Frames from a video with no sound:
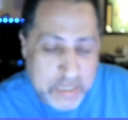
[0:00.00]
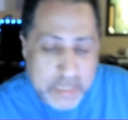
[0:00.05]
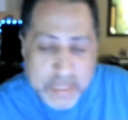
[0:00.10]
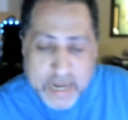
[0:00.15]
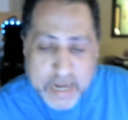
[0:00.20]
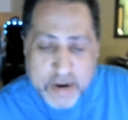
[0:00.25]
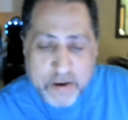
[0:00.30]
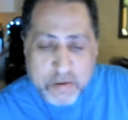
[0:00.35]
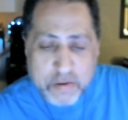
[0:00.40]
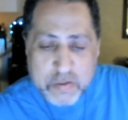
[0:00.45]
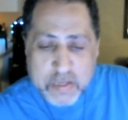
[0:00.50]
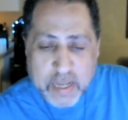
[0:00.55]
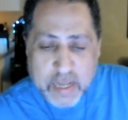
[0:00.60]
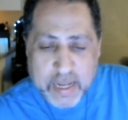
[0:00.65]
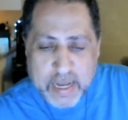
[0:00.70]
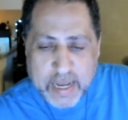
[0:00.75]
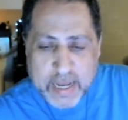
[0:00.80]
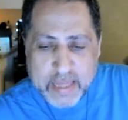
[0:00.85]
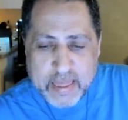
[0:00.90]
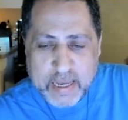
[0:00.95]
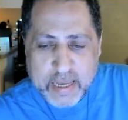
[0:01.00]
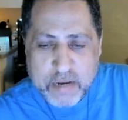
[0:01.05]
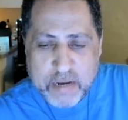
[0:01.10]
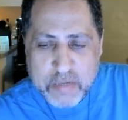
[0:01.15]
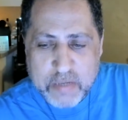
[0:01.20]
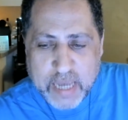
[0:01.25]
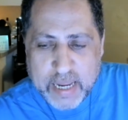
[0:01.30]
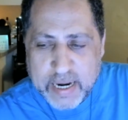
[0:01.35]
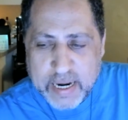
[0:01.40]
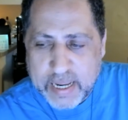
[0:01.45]
there, I was, uh, I think I was
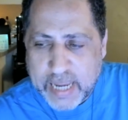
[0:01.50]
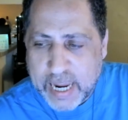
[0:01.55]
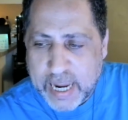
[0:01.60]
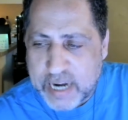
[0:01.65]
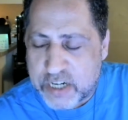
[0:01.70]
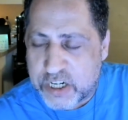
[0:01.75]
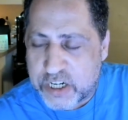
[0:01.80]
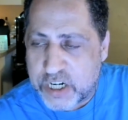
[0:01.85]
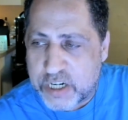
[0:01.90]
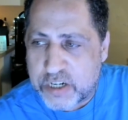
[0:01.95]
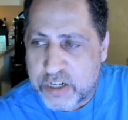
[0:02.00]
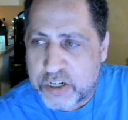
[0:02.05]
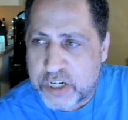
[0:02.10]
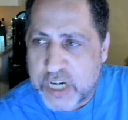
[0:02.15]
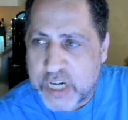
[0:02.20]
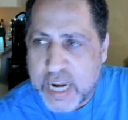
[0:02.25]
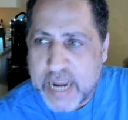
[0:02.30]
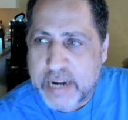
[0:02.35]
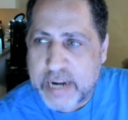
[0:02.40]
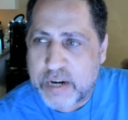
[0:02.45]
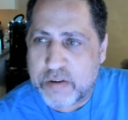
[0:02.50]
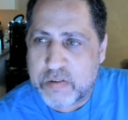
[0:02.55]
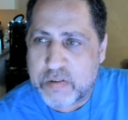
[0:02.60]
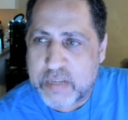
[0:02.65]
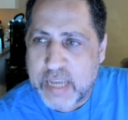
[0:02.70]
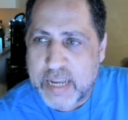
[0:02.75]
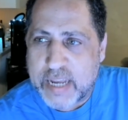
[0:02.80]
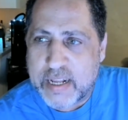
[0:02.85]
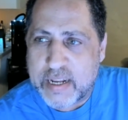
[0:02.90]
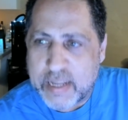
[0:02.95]
getting a cashier's check, or was
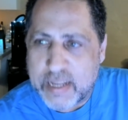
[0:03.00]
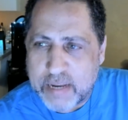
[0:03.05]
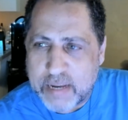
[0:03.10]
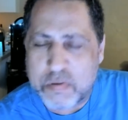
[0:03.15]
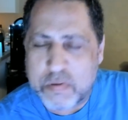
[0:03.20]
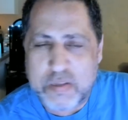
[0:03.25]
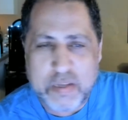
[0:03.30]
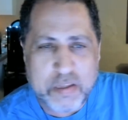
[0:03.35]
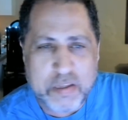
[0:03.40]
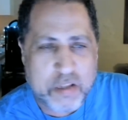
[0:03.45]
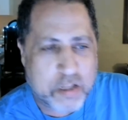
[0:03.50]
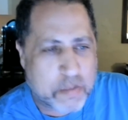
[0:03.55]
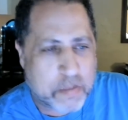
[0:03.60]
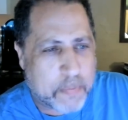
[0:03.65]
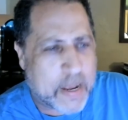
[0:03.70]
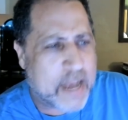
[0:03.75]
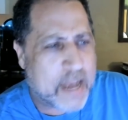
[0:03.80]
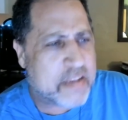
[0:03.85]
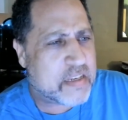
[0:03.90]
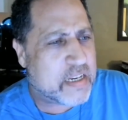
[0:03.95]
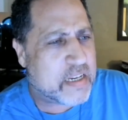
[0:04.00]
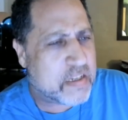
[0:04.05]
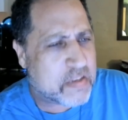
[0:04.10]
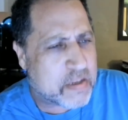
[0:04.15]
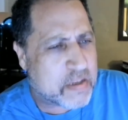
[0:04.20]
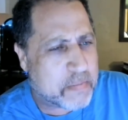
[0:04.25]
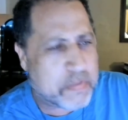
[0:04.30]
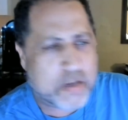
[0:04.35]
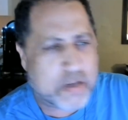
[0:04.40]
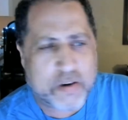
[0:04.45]
getting, I was either depositing
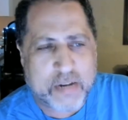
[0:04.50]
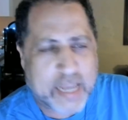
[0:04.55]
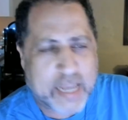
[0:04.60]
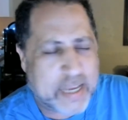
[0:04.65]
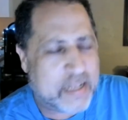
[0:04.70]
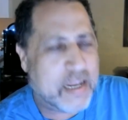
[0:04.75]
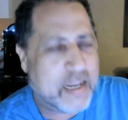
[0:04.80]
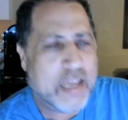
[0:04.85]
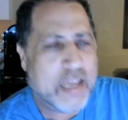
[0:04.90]
something or getting,